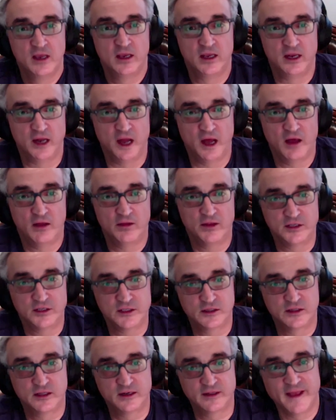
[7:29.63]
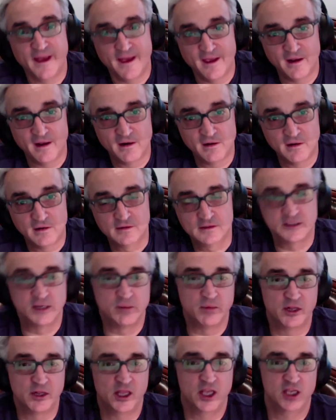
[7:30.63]
You know, they're there.
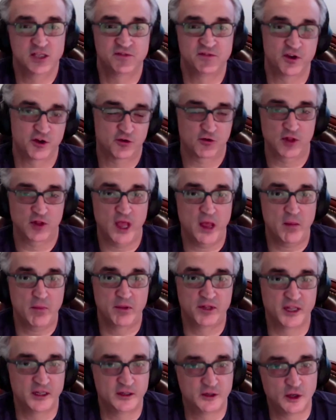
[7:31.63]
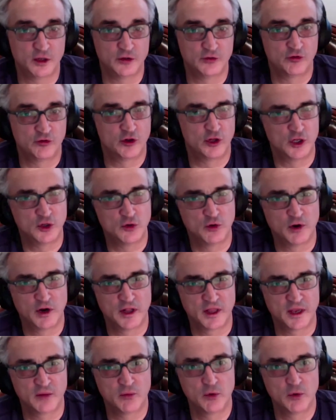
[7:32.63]
Somebody takes Victor Lab, but they don't really do anything.